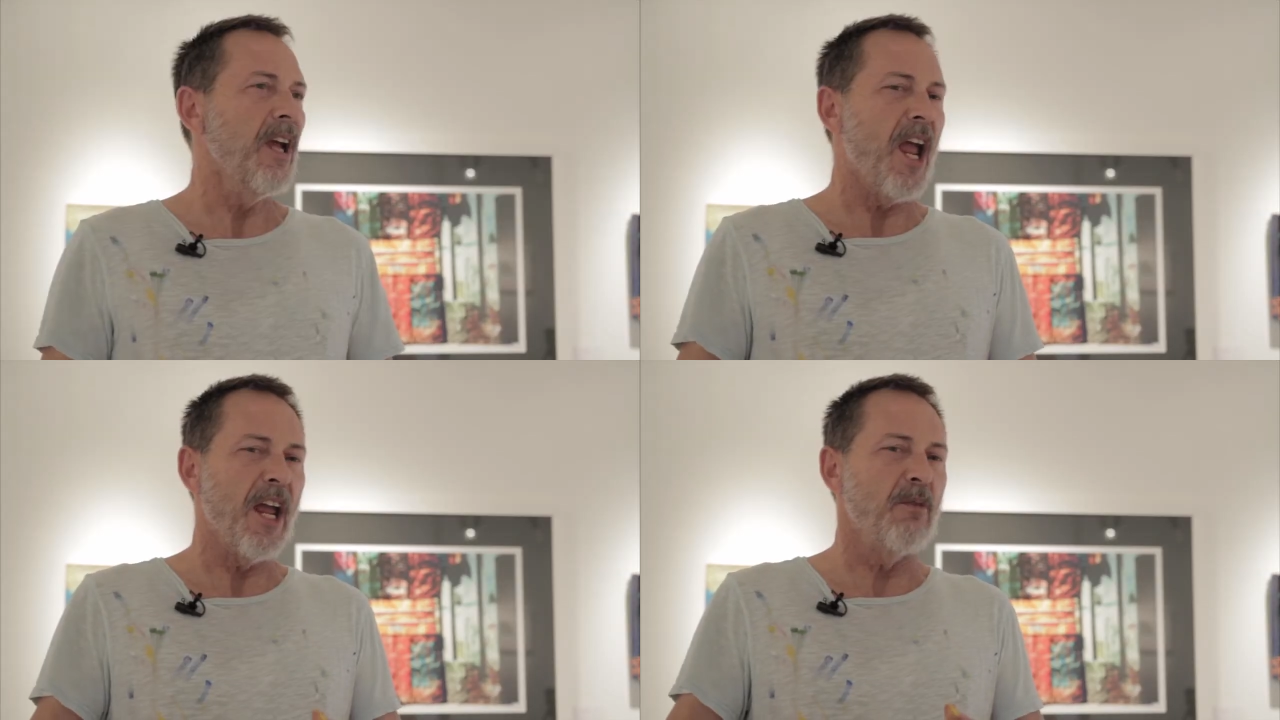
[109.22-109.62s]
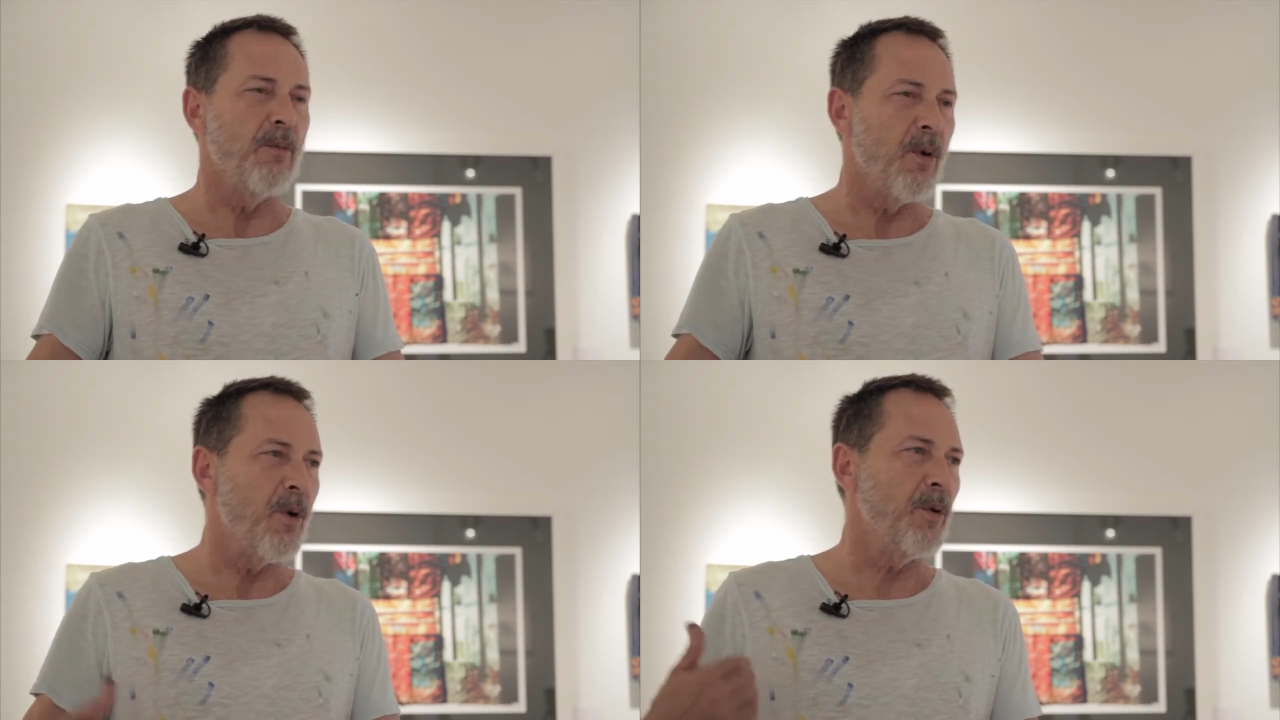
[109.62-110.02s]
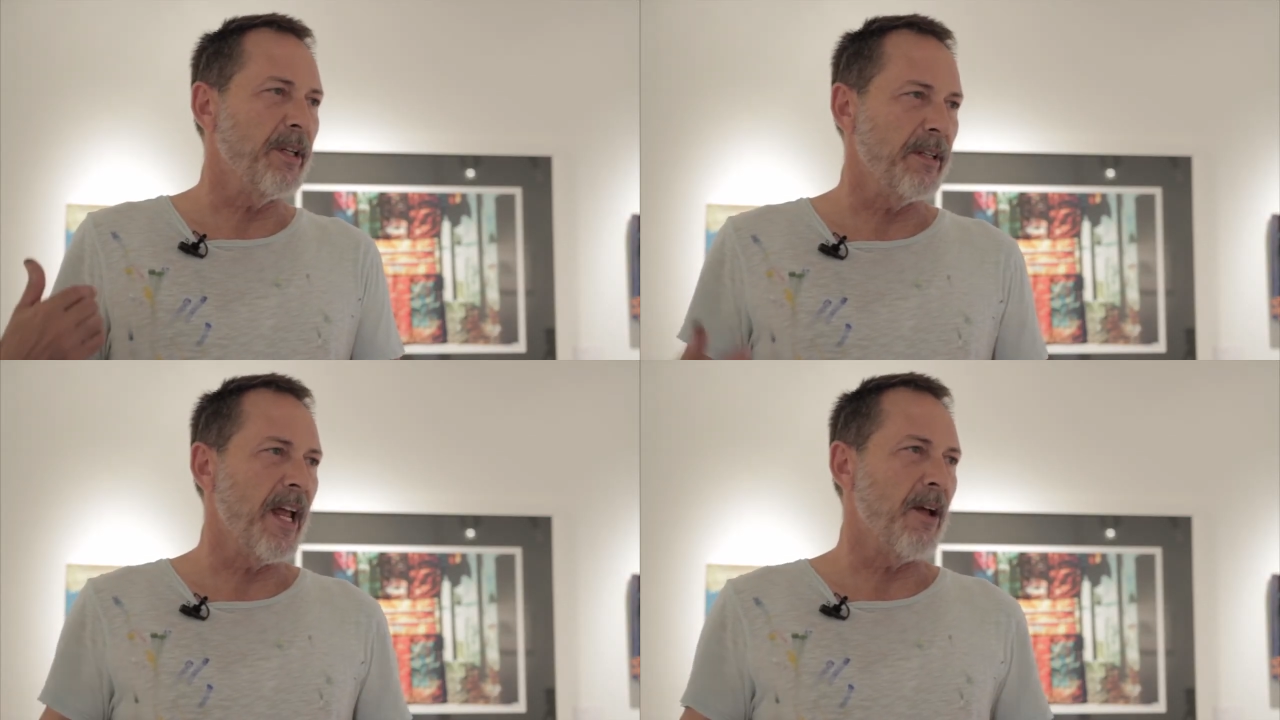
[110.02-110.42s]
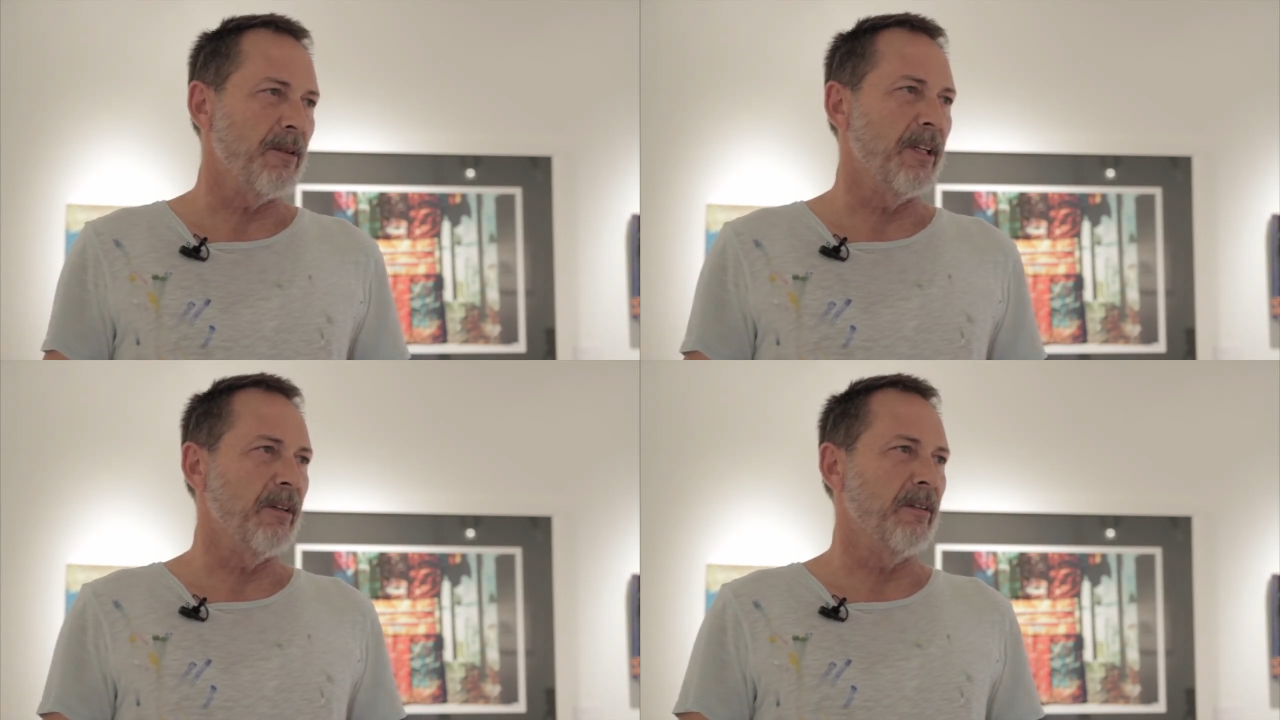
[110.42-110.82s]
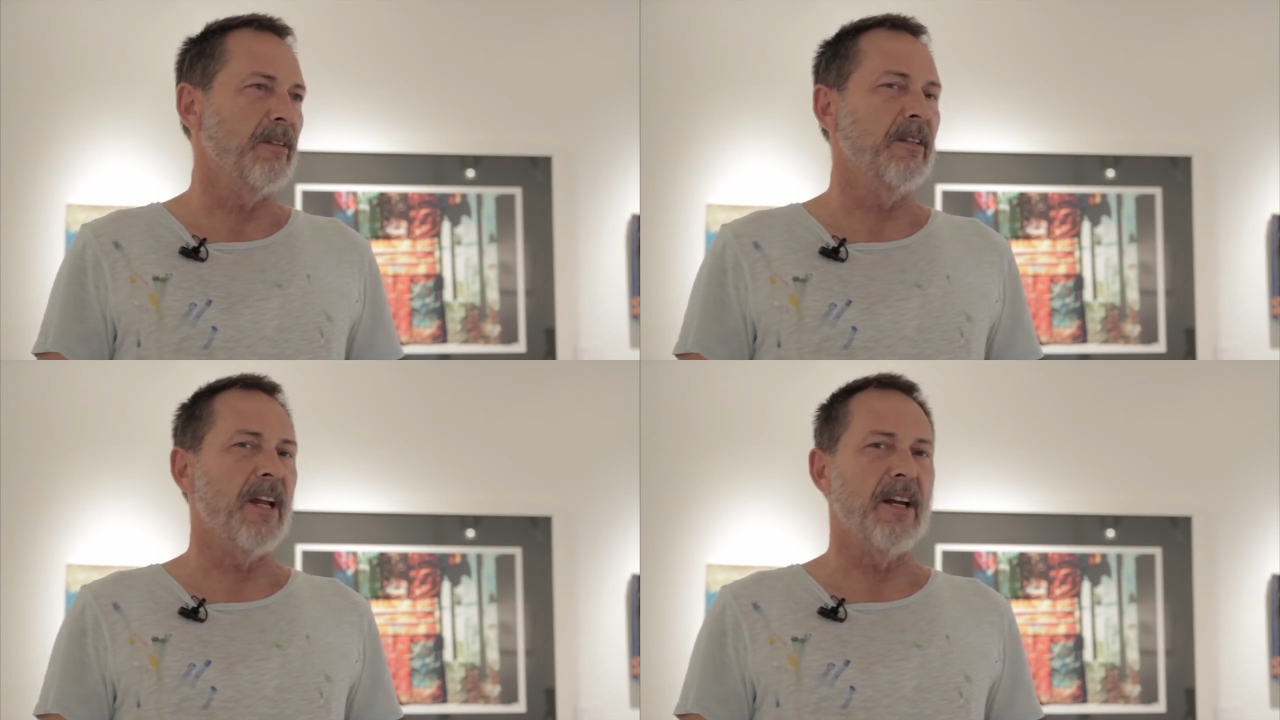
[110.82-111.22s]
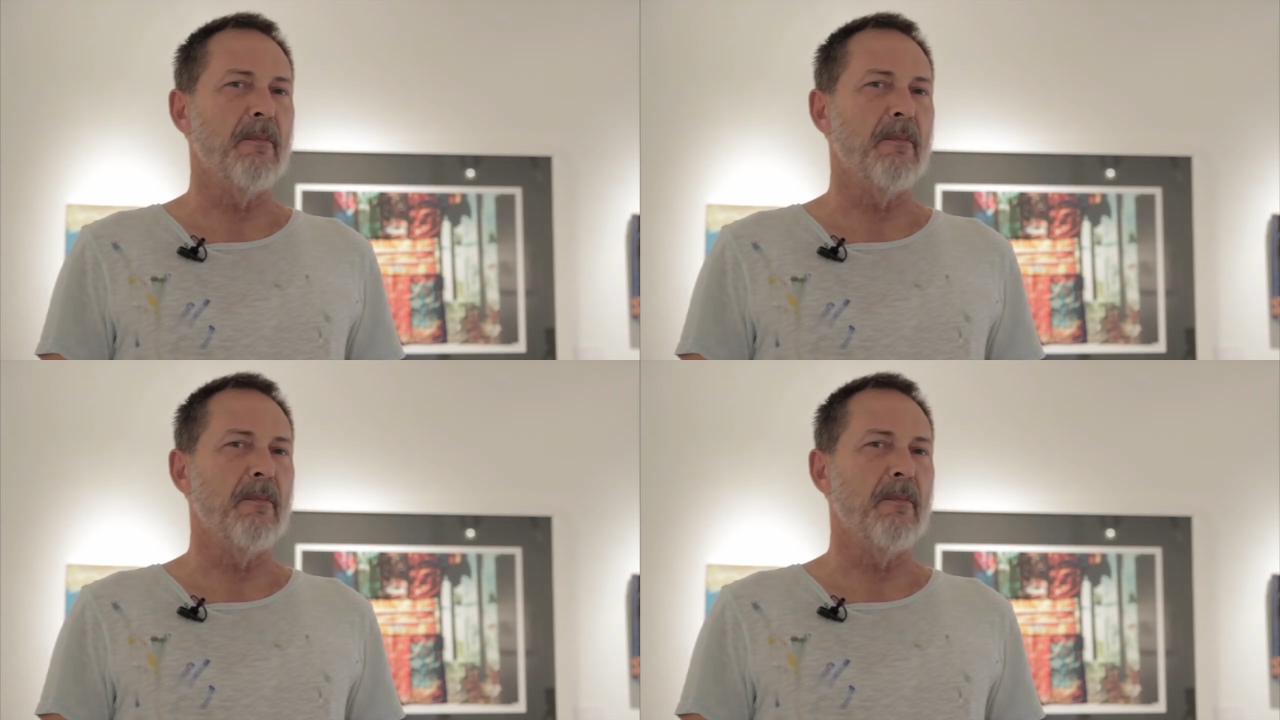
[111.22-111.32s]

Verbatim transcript: and rode it down here. And I